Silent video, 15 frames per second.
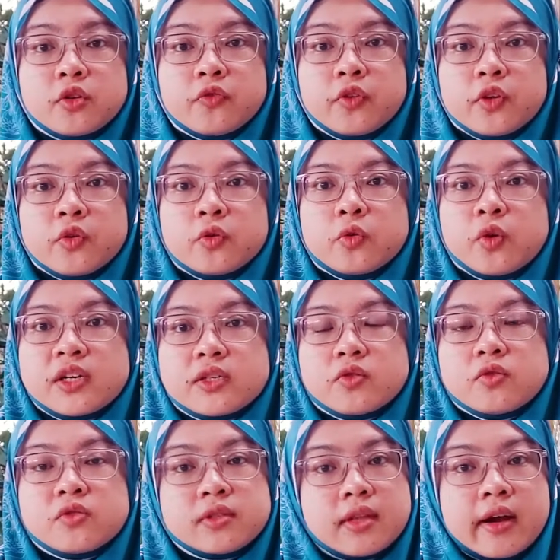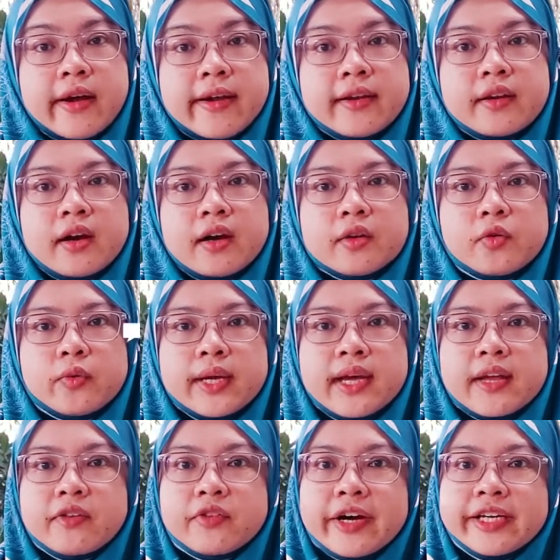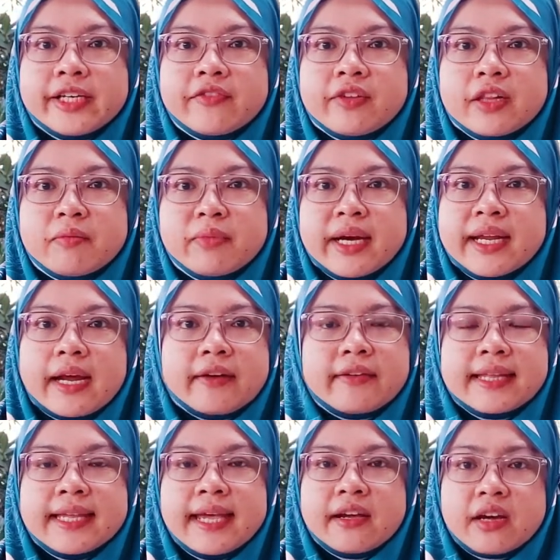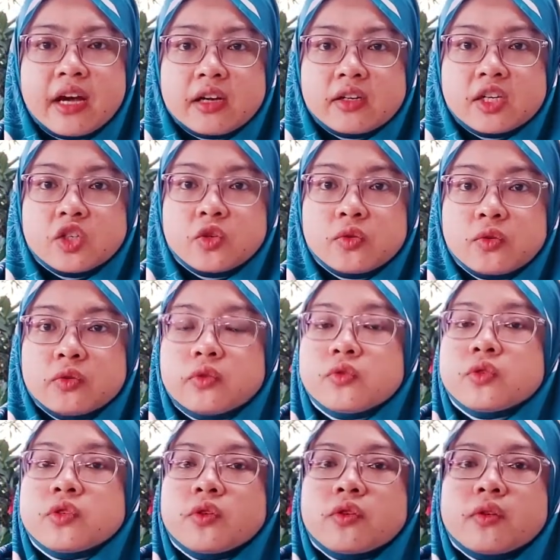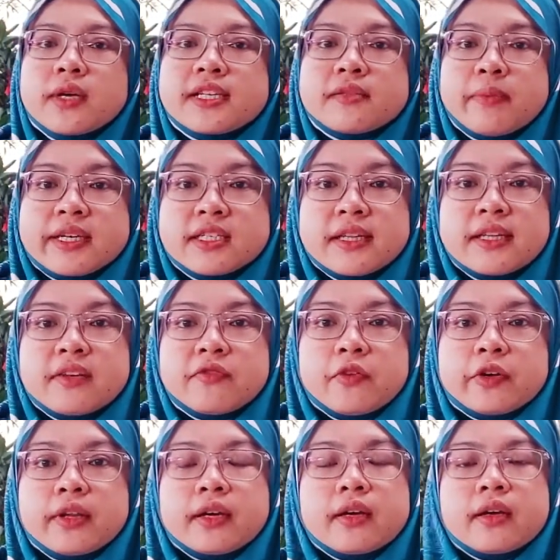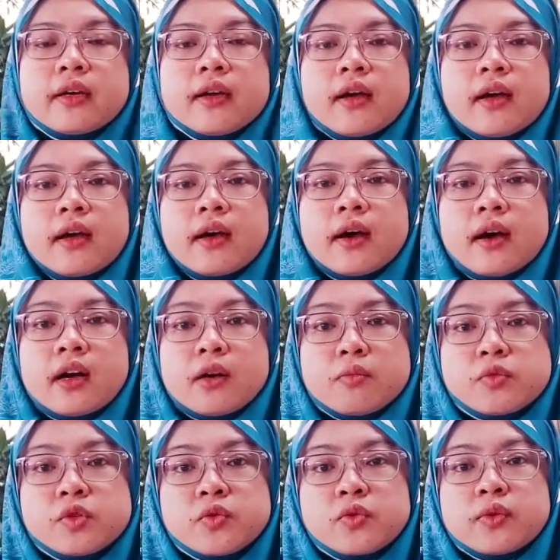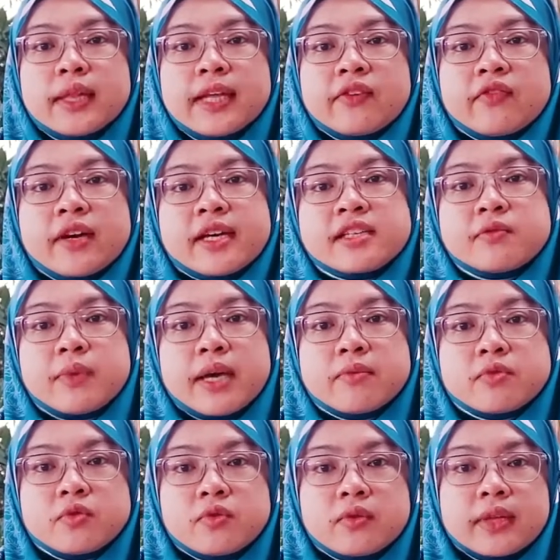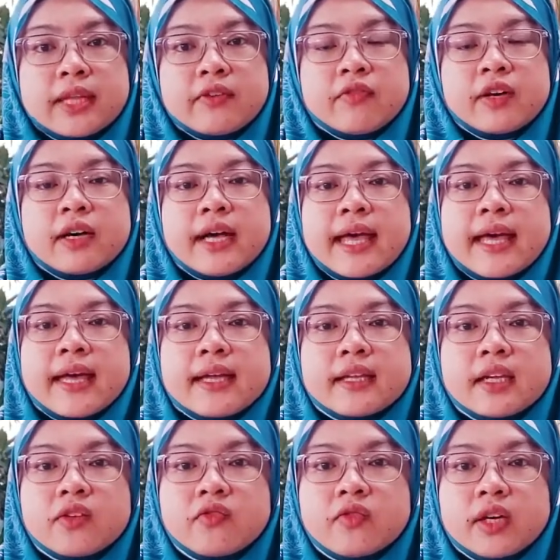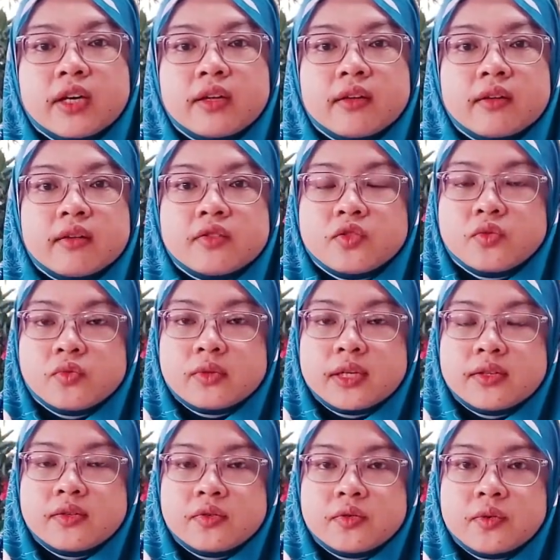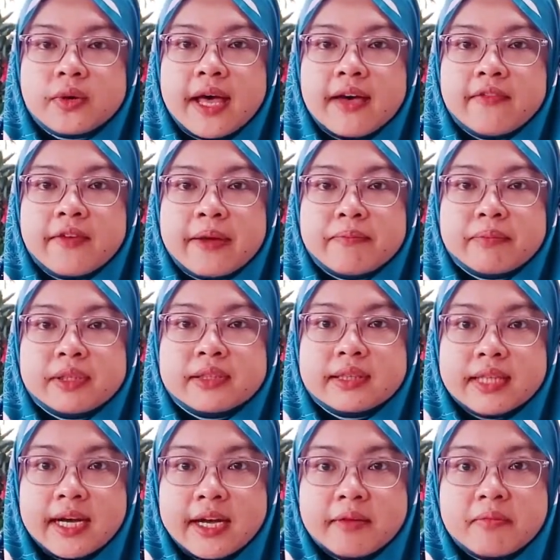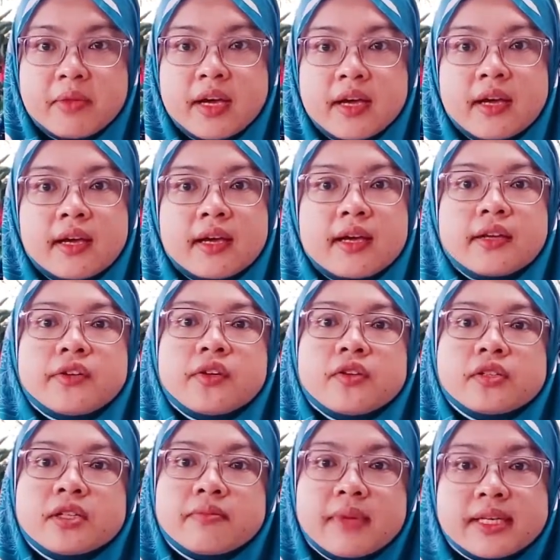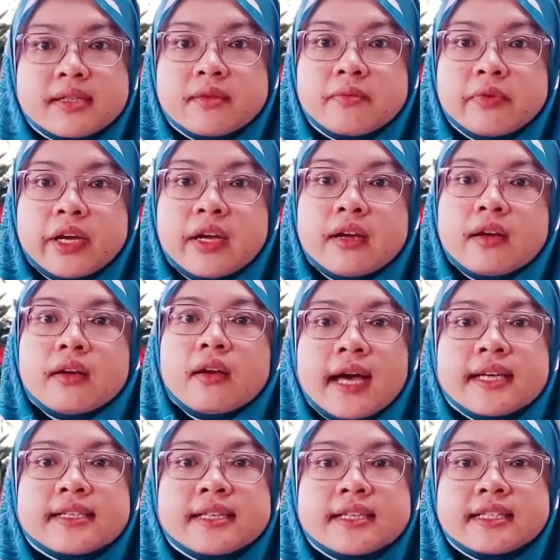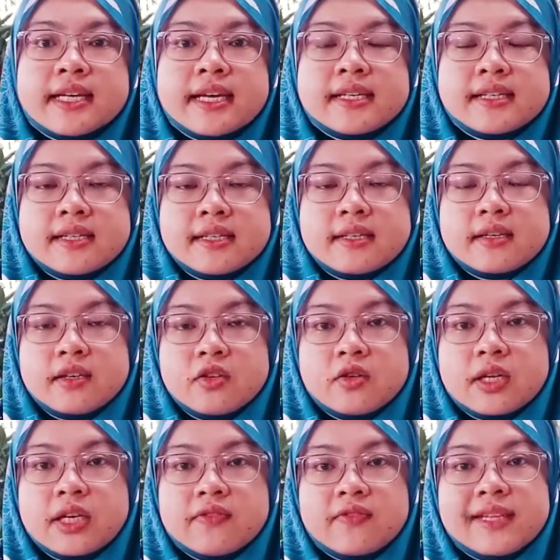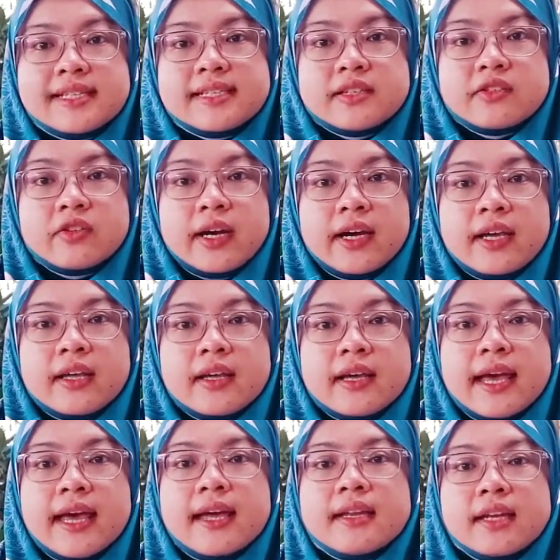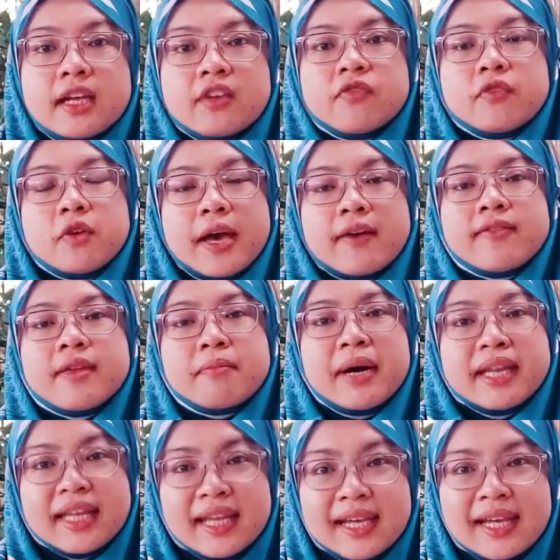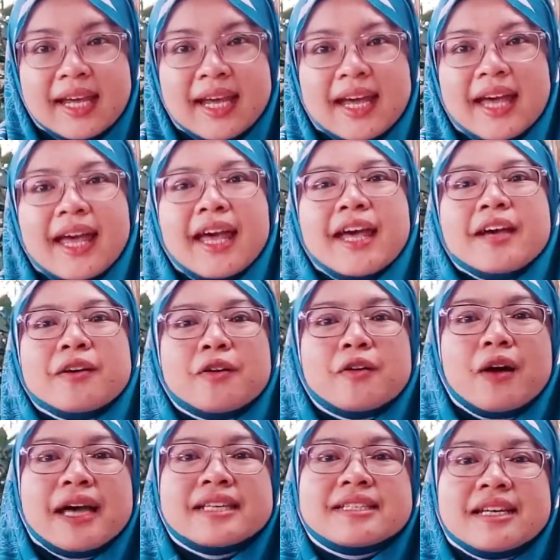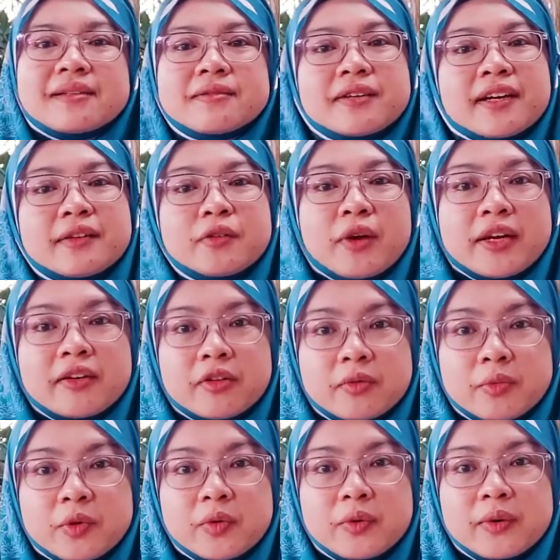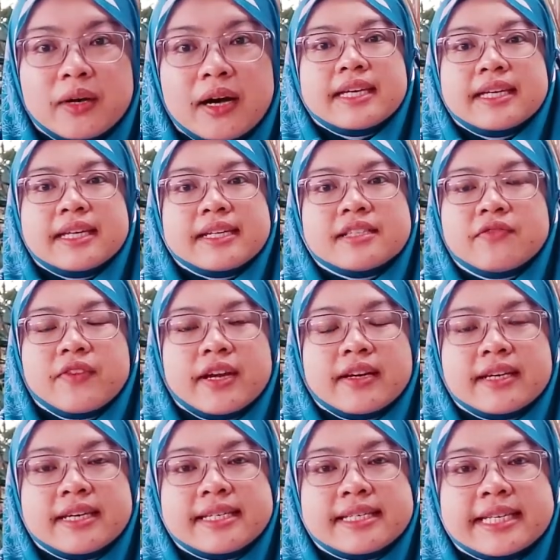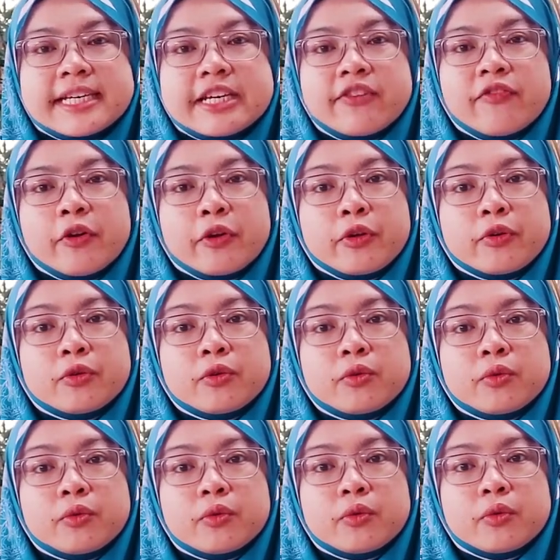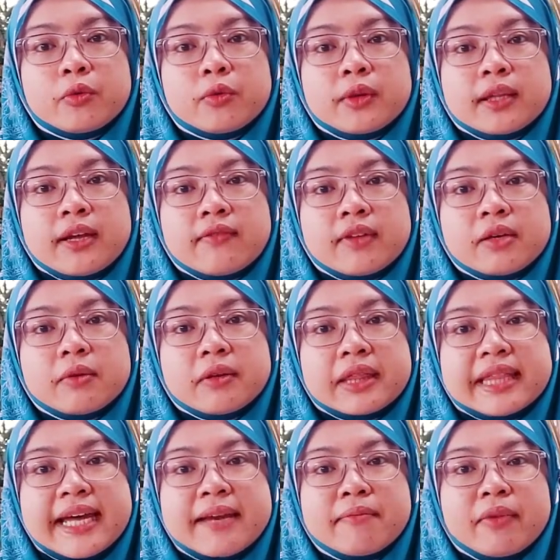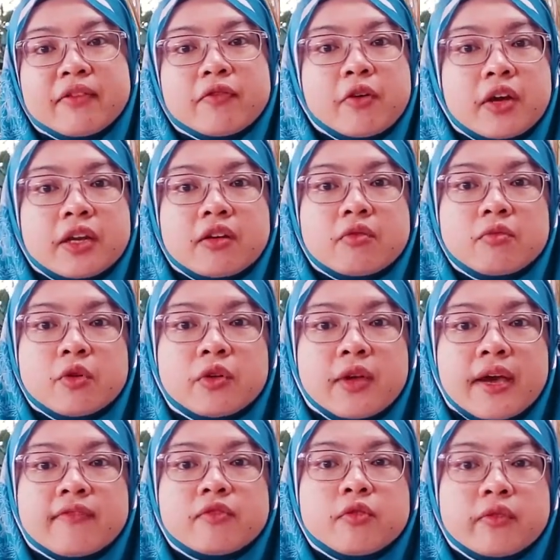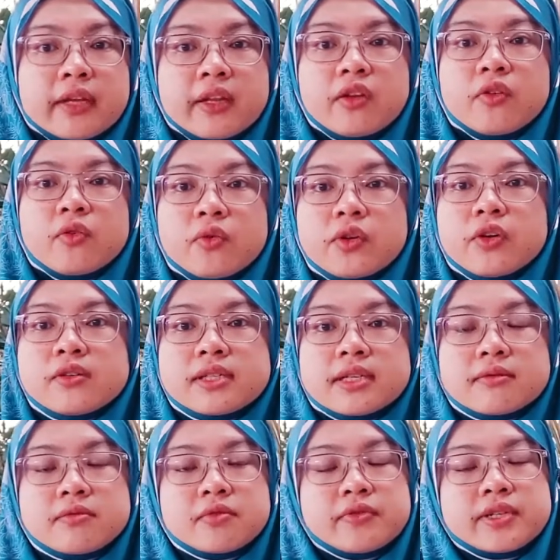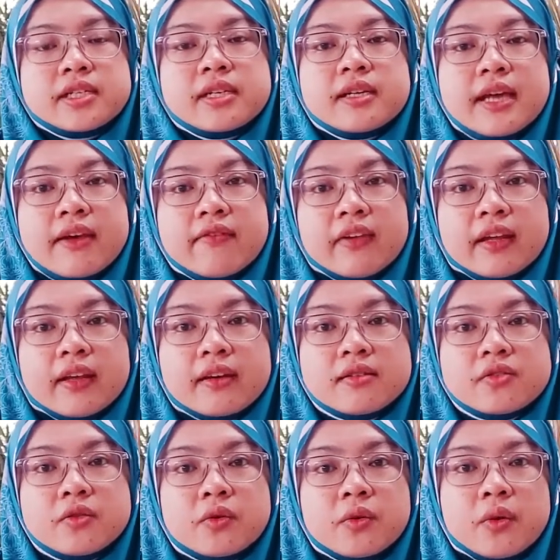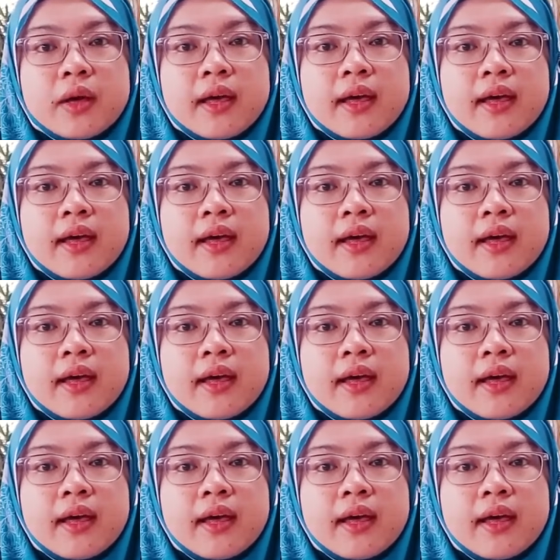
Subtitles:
of you who wants to start doing Android development, I really encourage you to do so, especially for the school level, SPM school level, and even students who have ample time in your semester break. I suggest you give this a try, and if you have the money, go and subscribe to Andromo. It is very easy for you to develop content, but for Andromo you have to renew your subscription every year, so